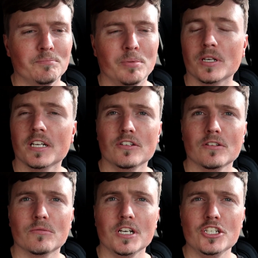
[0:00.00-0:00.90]
put it
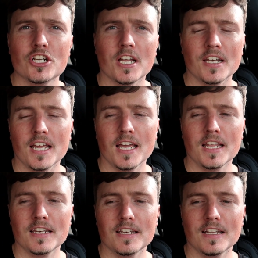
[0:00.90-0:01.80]
into a regen,
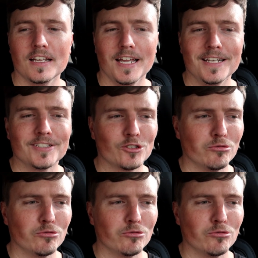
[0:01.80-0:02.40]
and it is